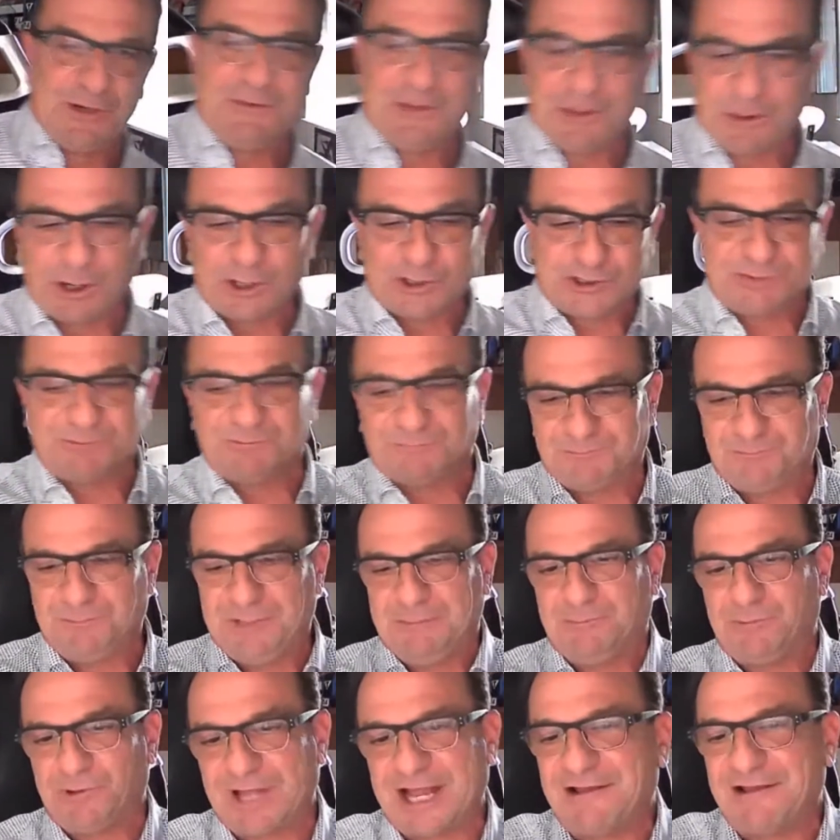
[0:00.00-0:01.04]
there are some
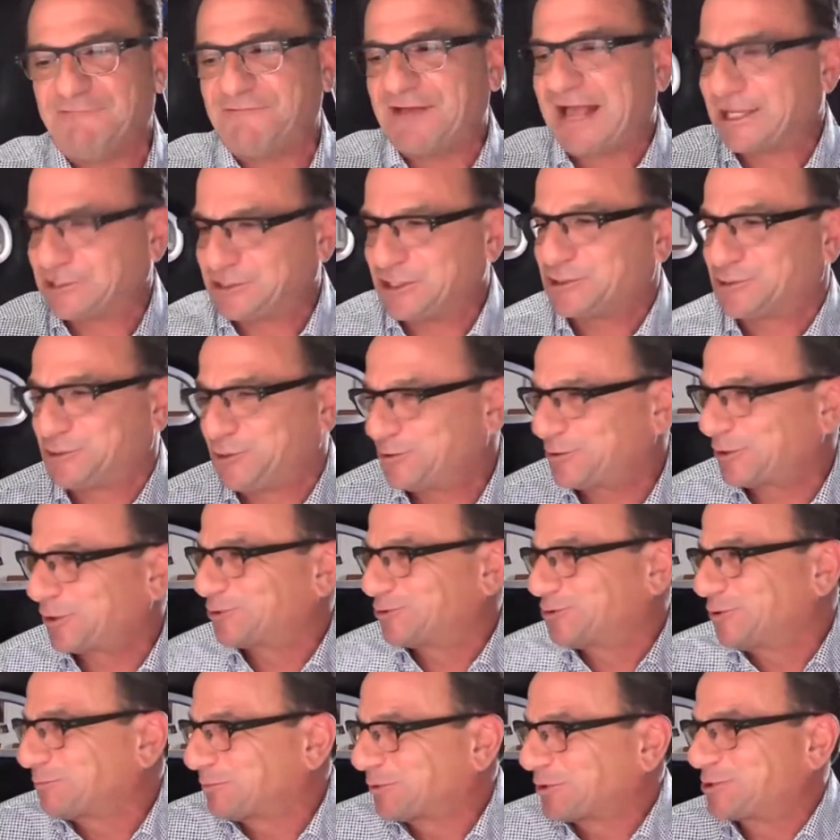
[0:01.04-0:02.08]
people I have access to that are
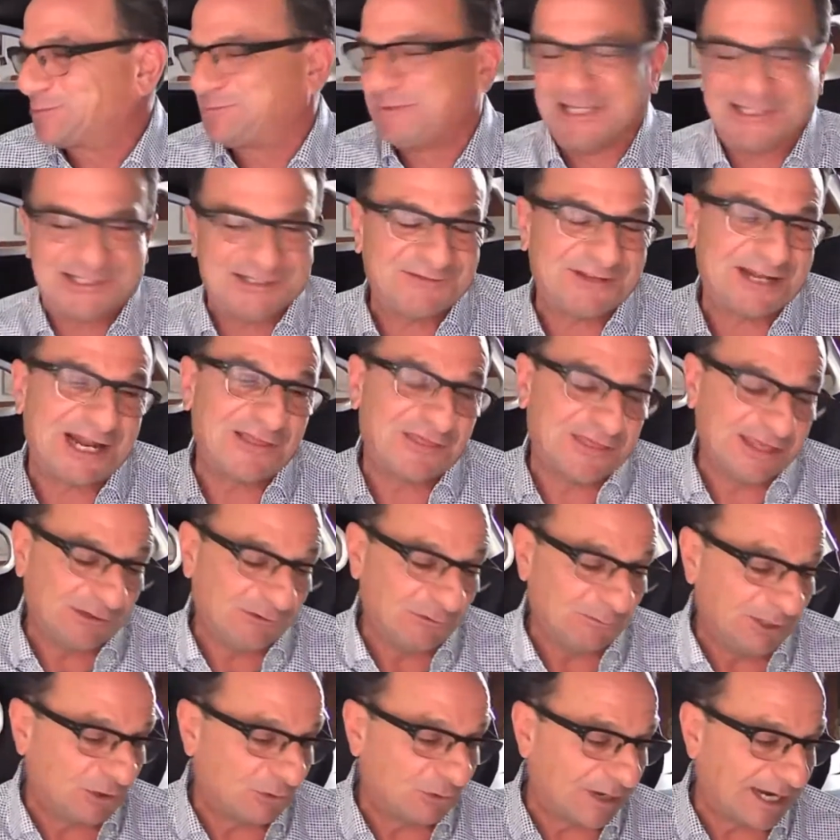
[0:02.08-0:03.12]
super expensive that I think
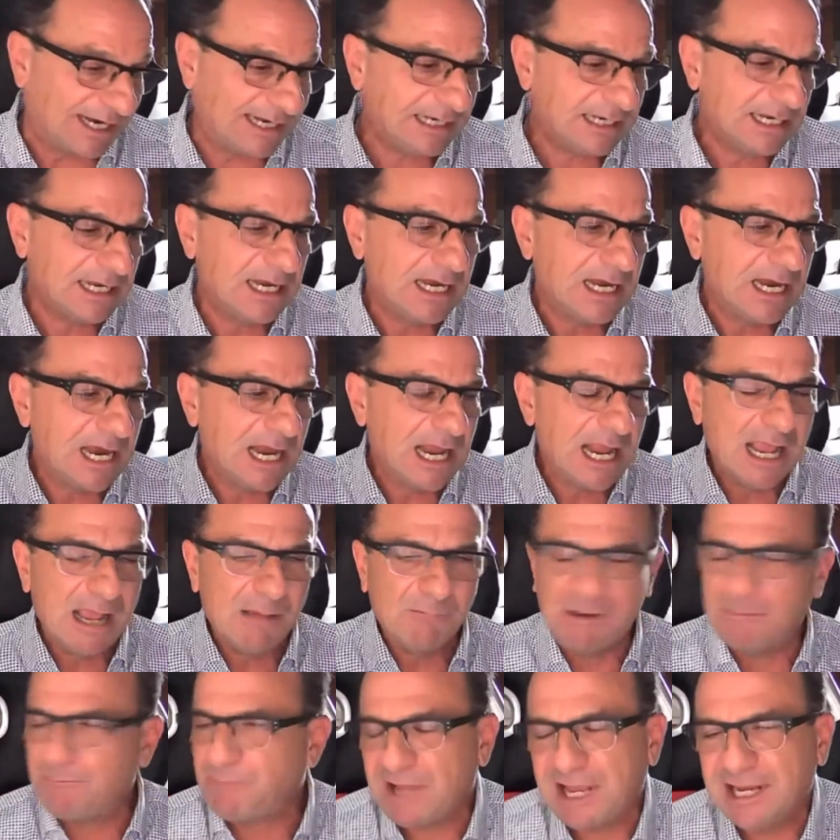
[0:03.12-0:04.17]
would be great.
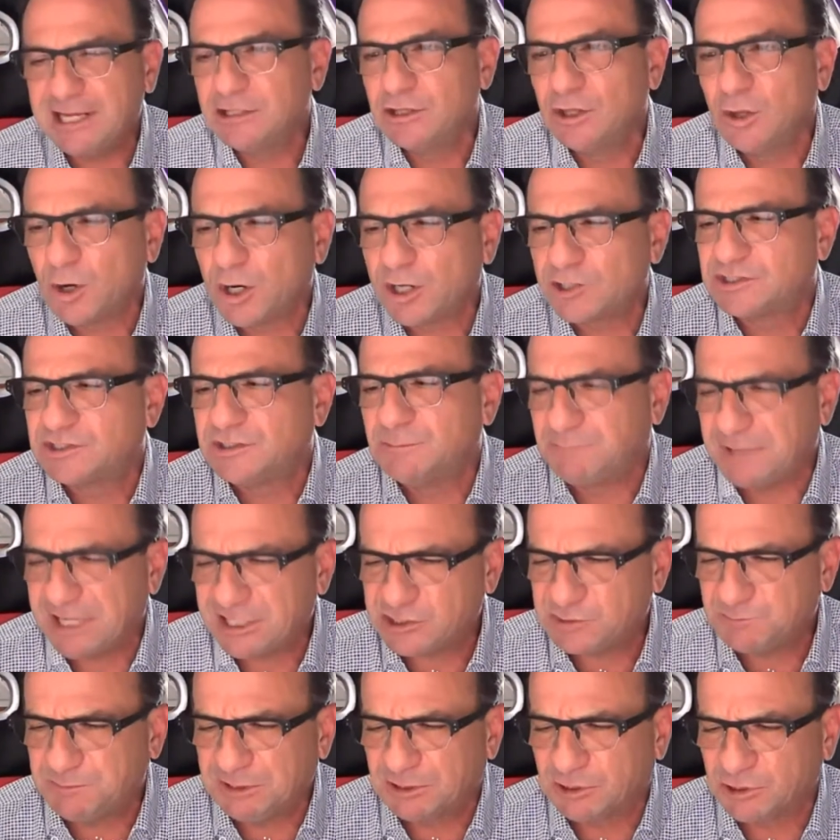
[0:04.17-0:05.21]
But by and large, the
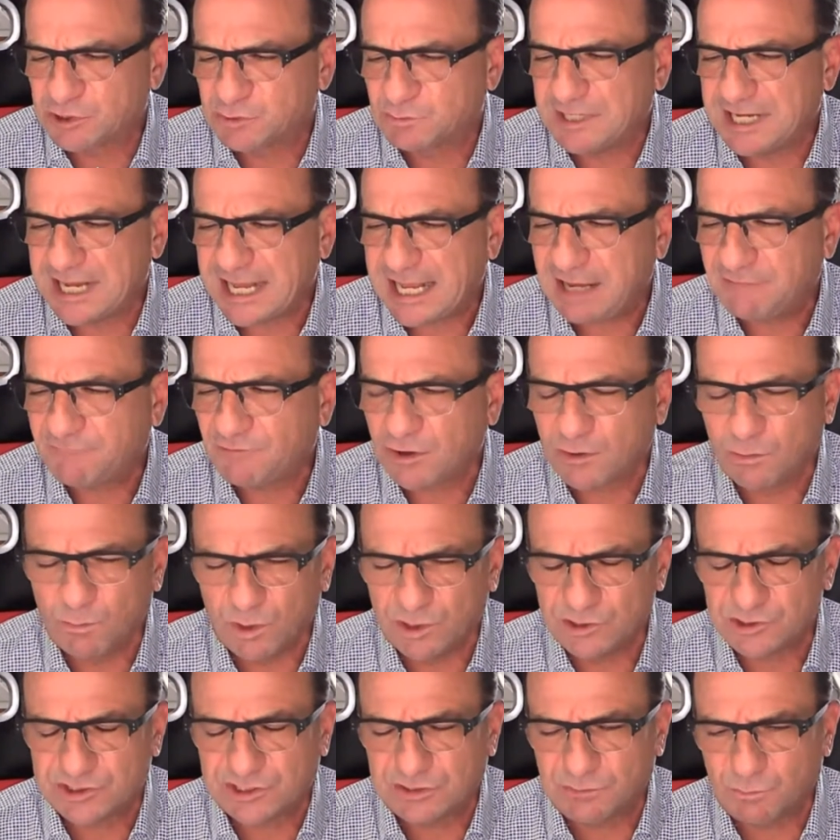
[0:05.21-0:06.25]
best speakers we have are
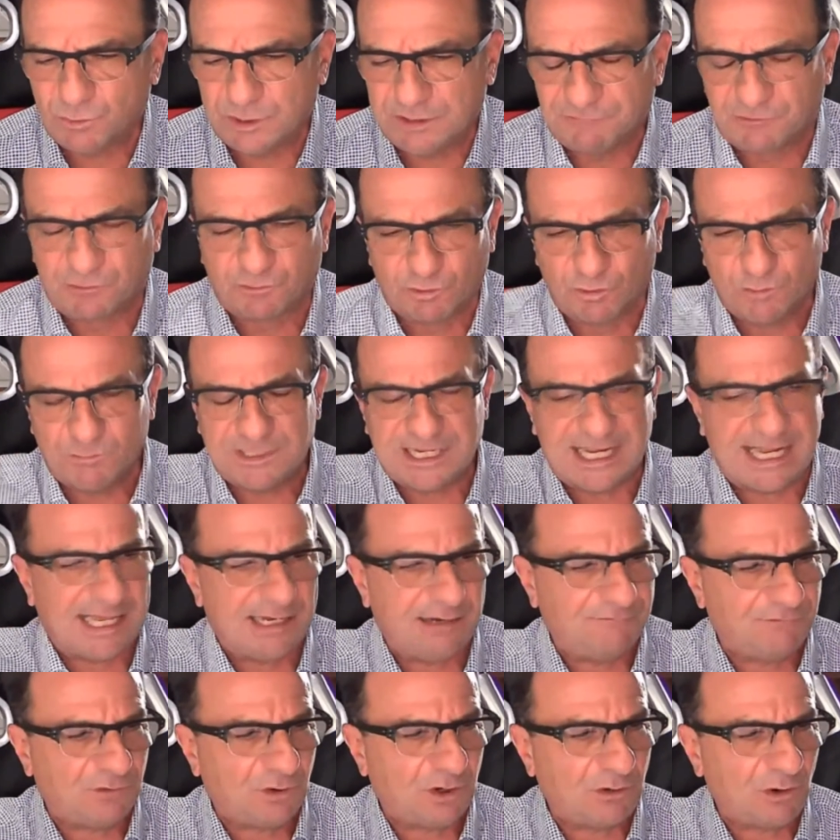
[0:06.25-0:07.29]
ones that we've groomed
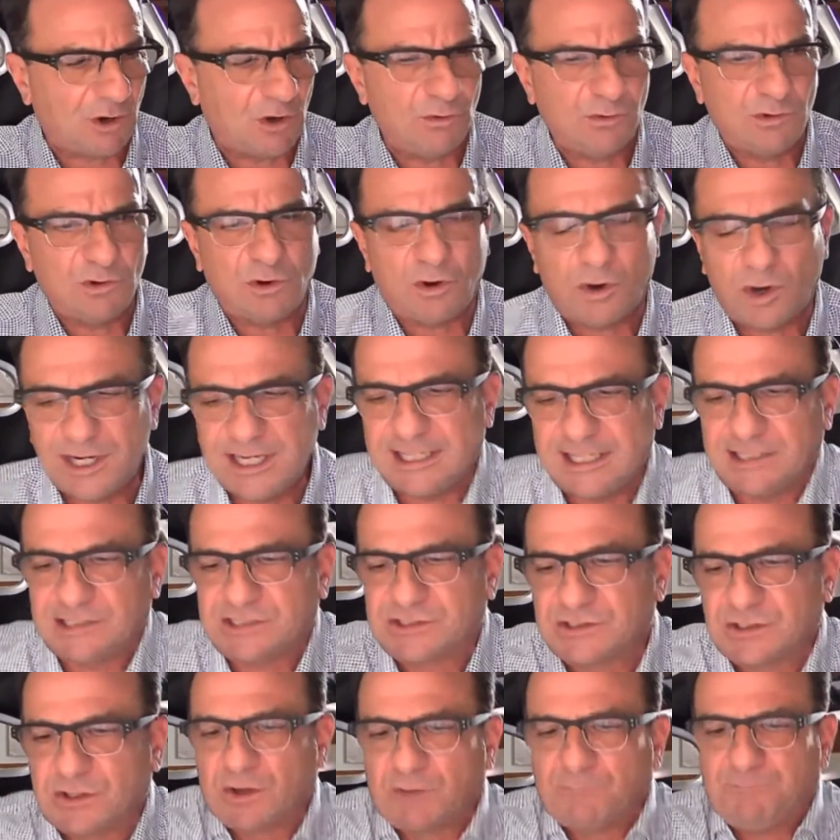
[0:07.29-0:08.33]
out of our own
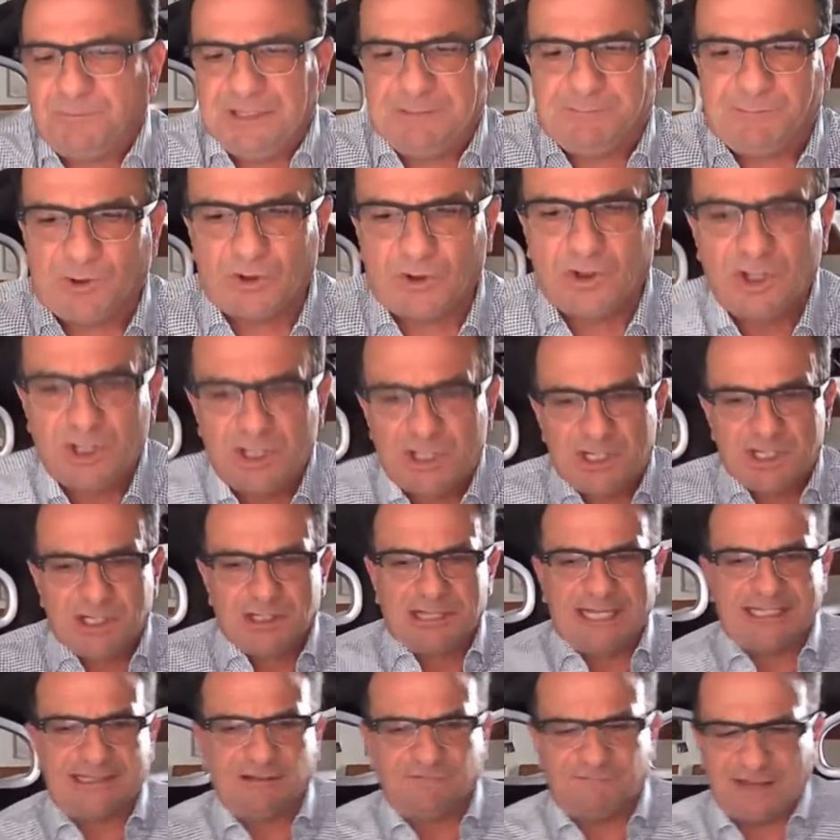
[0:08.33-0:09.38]
audience, are people
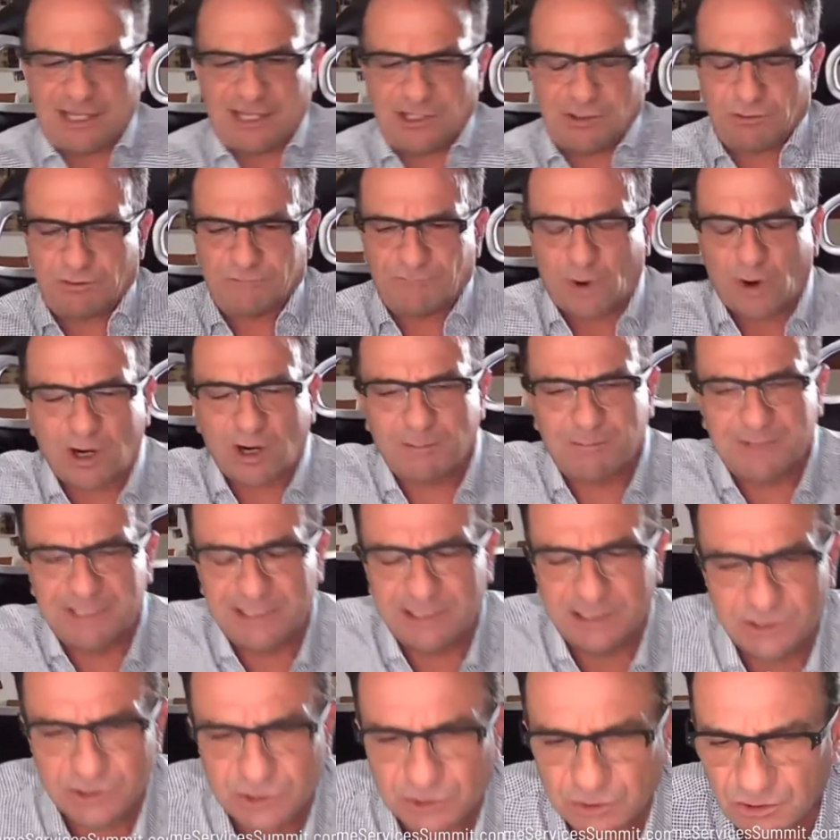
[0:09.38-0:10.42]
like the founder of
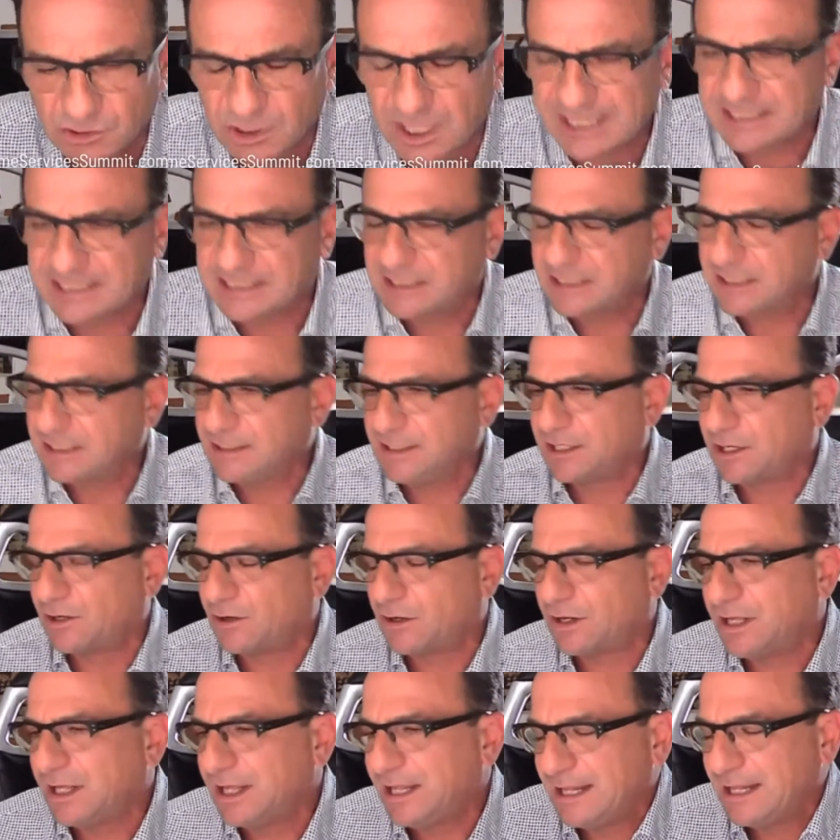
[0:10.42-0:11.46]
Arby's, or like, I'm
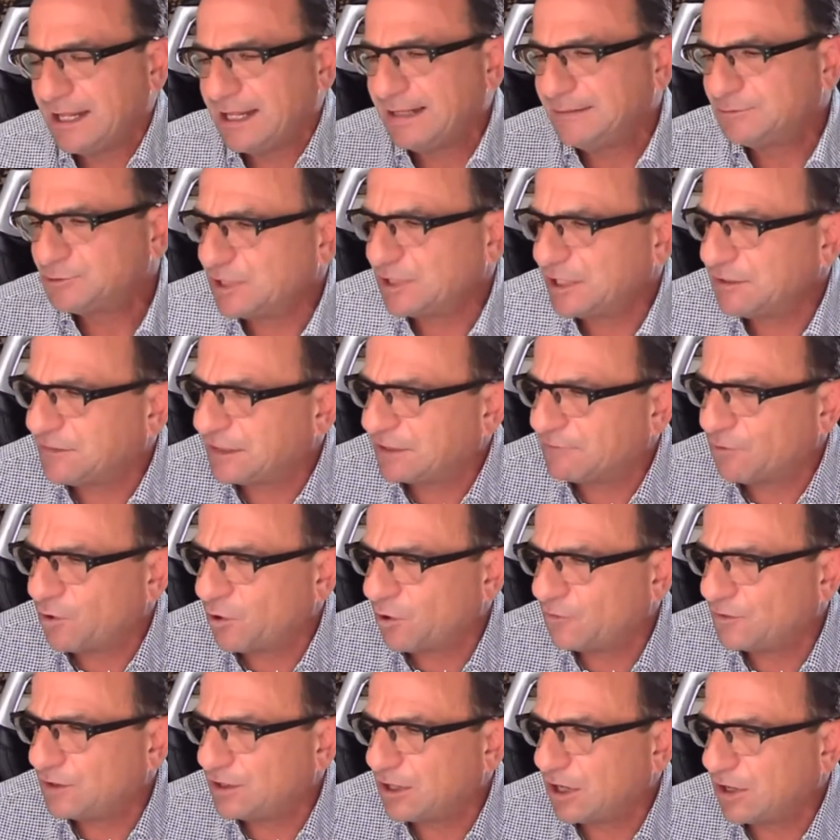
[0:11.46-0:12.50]
trying to think of
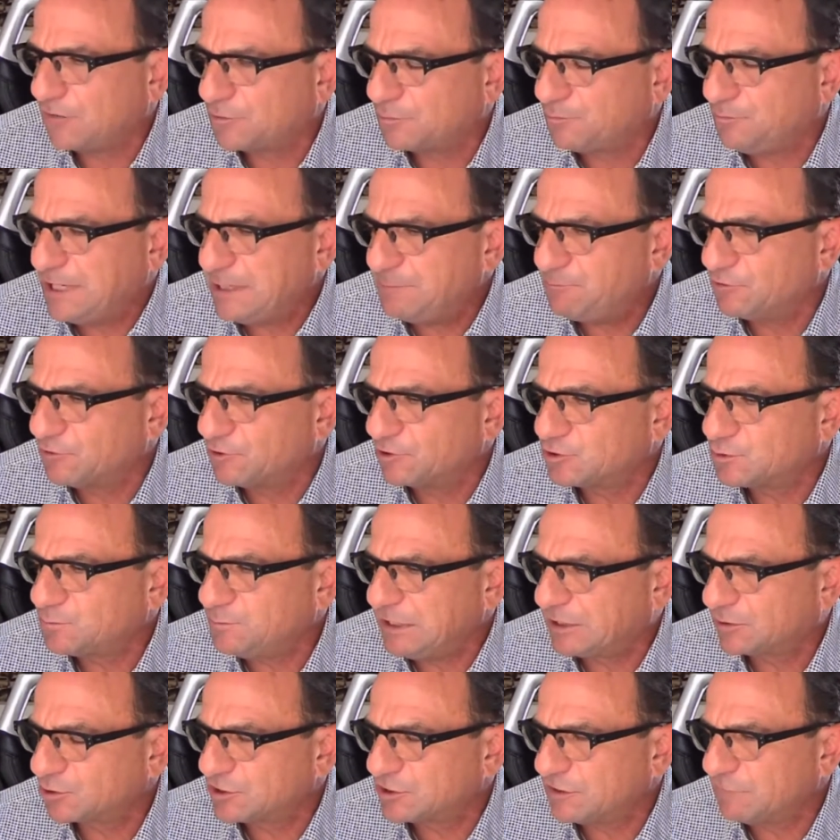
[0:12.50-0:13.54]
all the other people. The
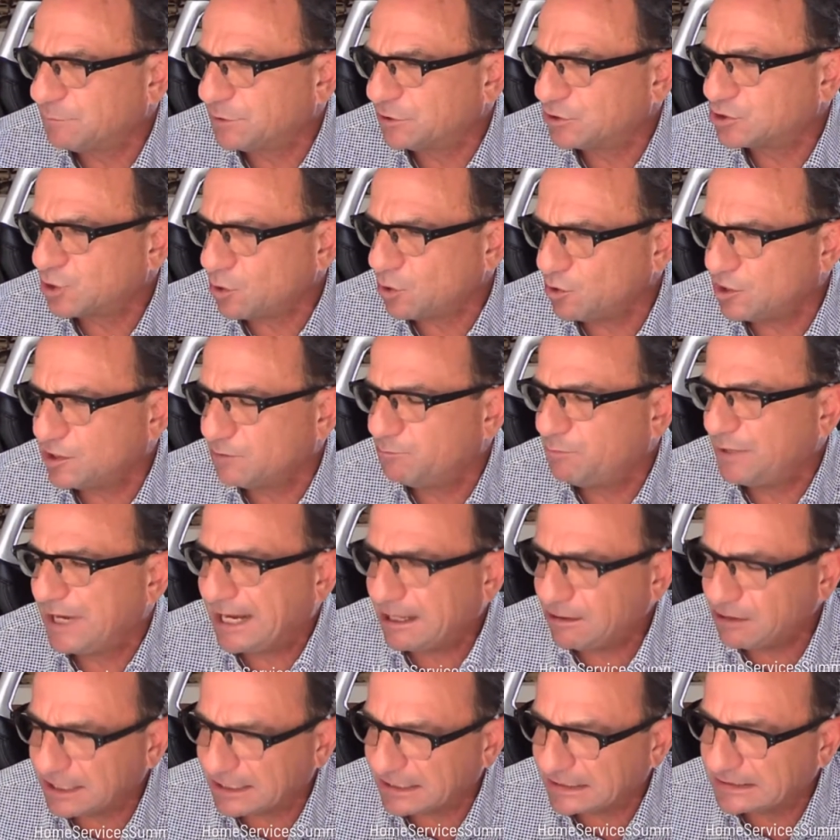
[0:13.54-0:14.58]
speakers have been so
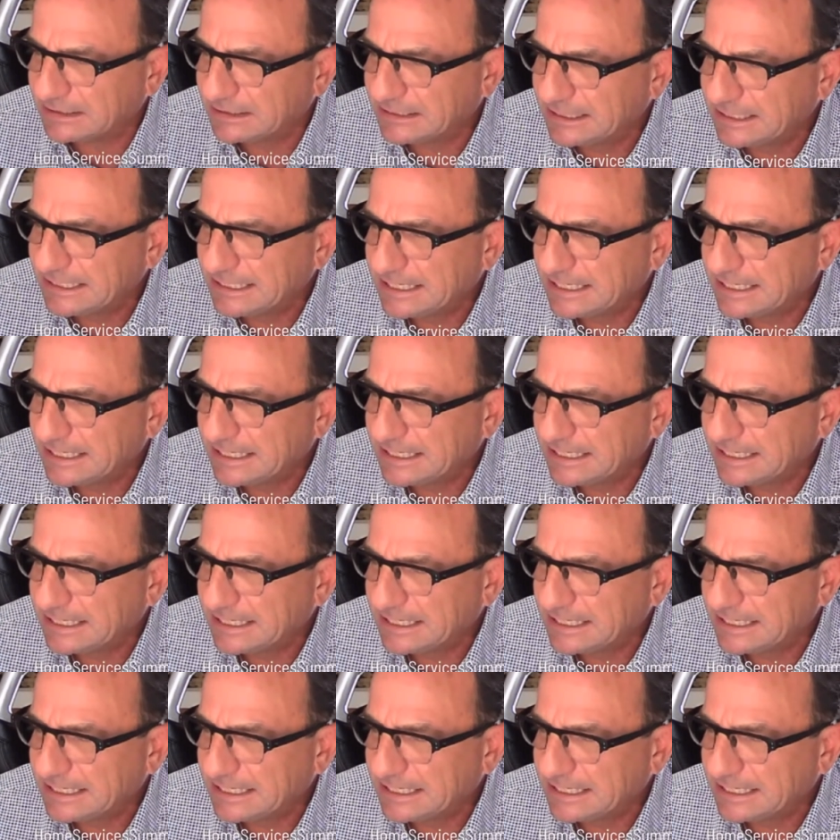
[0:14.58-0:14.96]
compelling,